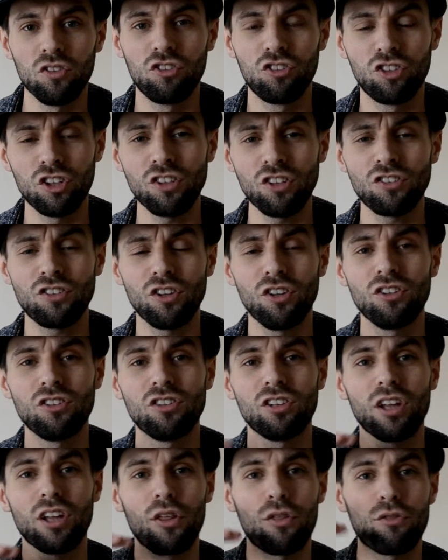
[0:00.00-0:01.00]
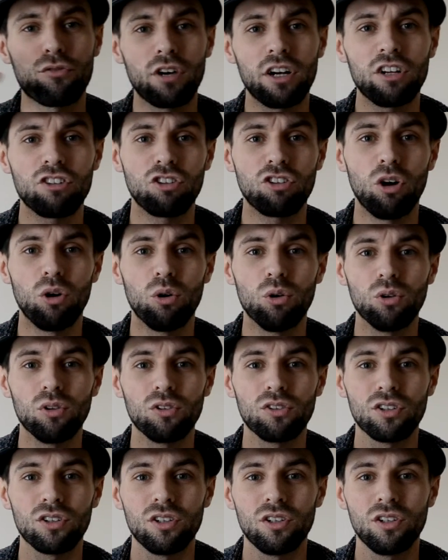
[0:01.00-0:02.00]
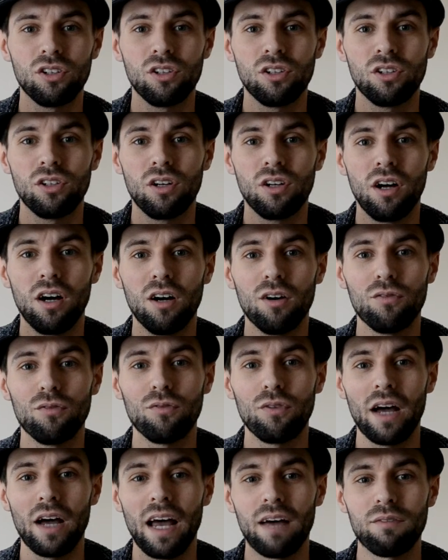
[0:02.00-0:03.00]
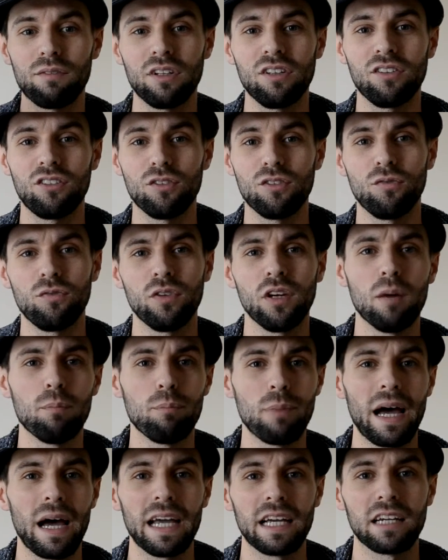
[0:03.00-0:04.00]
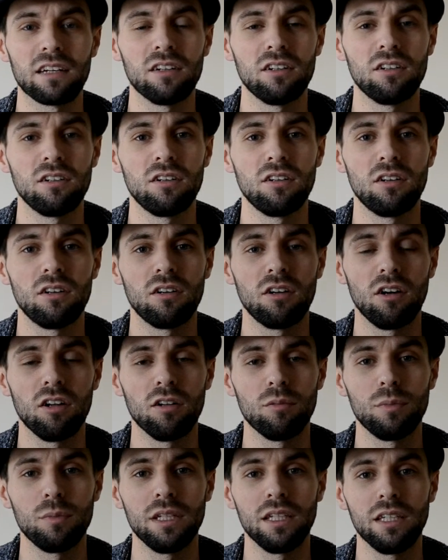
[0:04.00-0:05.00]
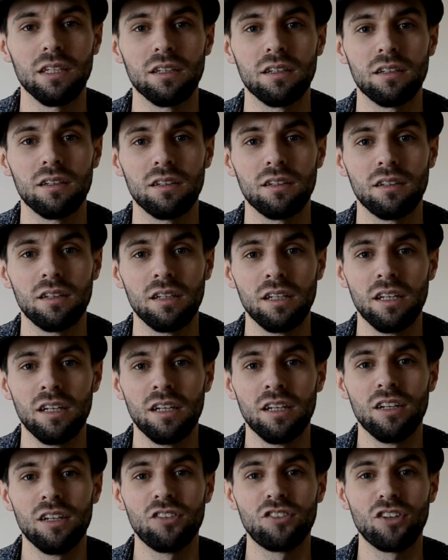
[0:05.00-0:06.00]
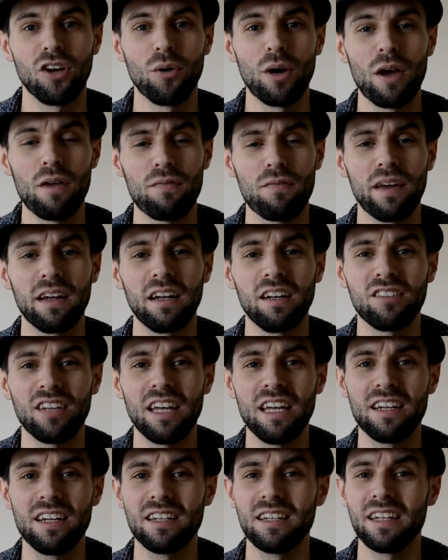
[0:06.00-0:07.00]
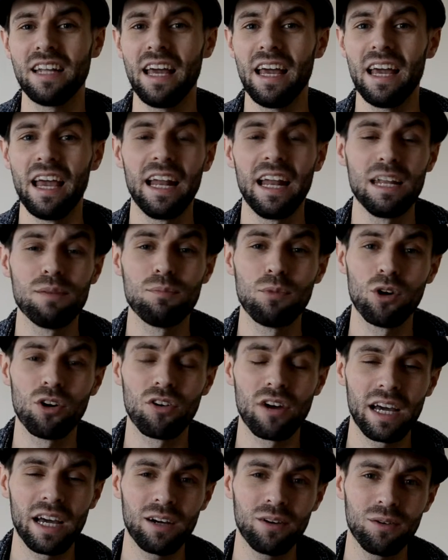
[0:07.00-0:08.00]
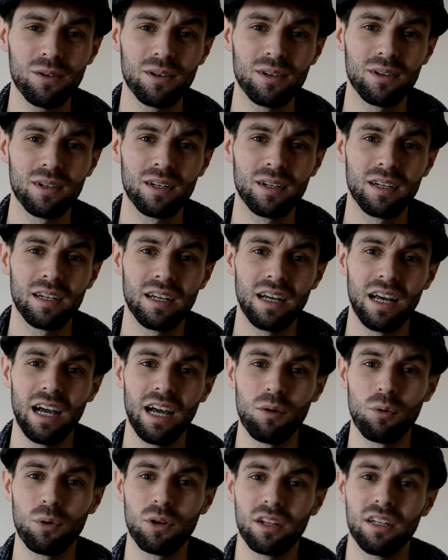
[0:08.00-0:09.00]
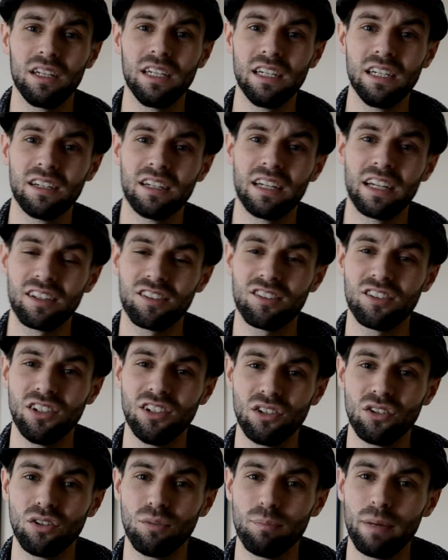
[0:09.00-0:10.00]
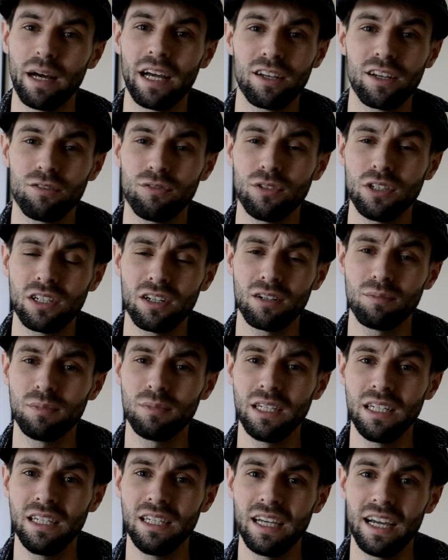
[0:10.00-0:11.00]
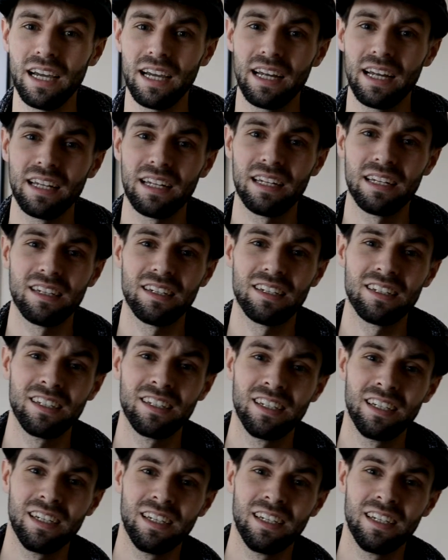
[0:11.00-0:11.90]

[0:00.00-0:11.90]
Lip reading: just under the threshold of having to fit a bag on me. So if they'd have taken any more out, I would have needed an external bag fitted on me, and